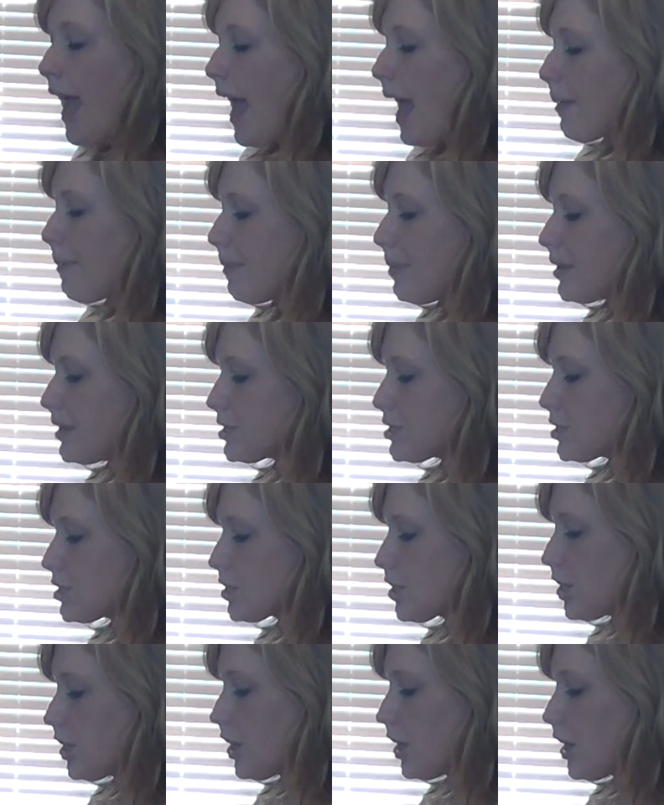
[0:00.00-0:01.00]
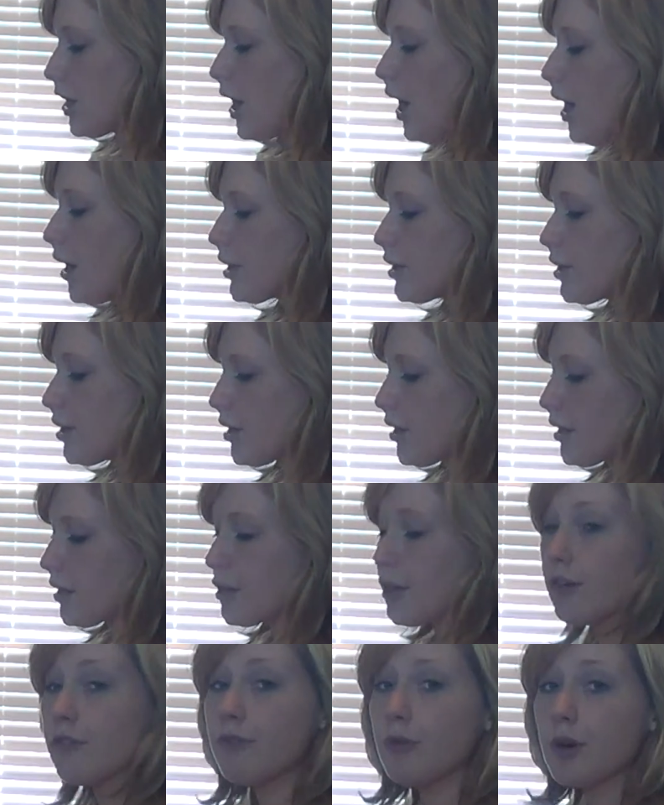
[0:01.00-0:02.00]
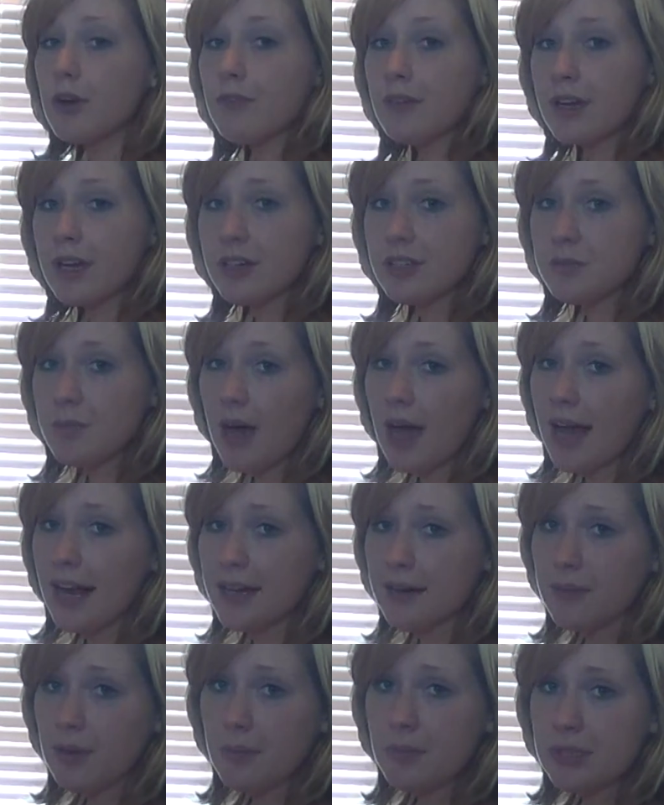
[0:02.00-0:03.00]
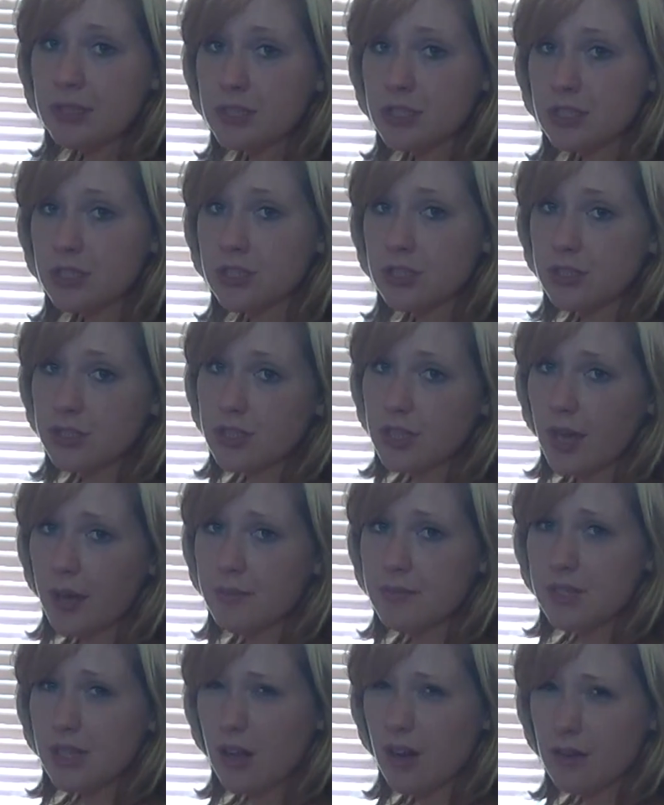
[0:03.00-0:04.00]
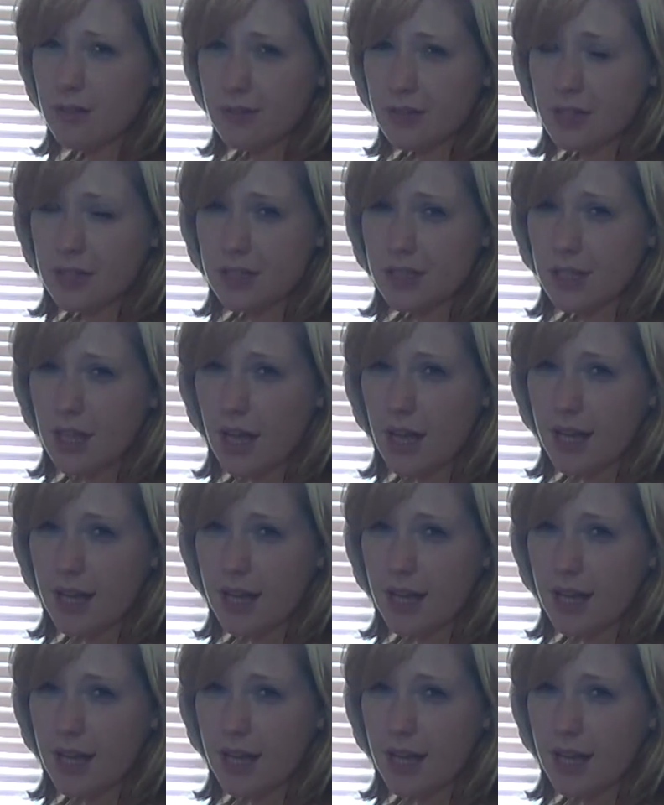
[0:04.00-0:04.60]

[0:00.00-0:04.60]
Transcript: and put your 4 fingers behind him and put your 2 thumbs over